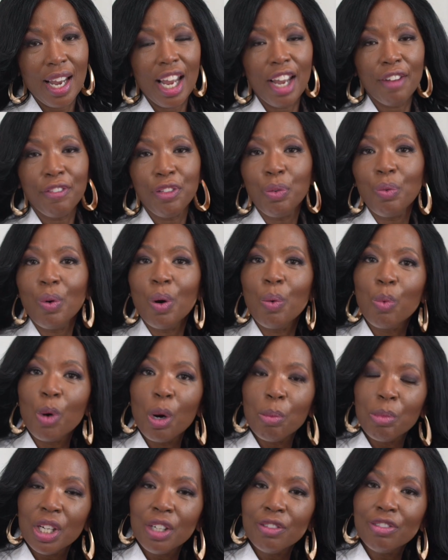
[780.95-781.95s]
If you're a
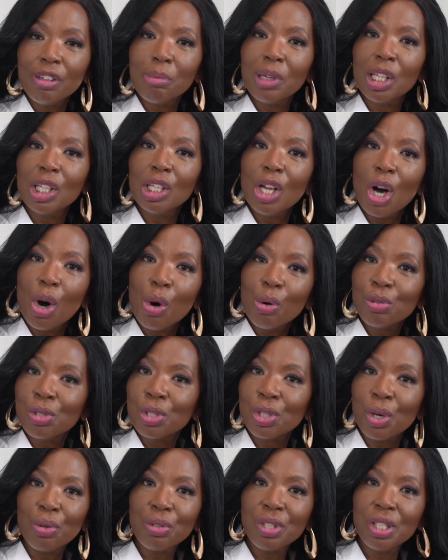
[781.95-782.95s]
woman from a low
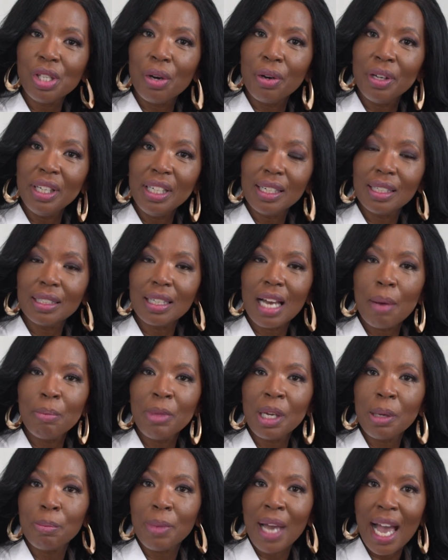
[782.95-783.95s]

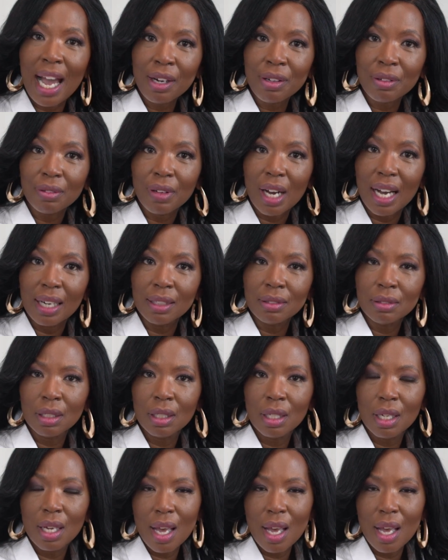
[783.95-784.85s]
socioeconomic background,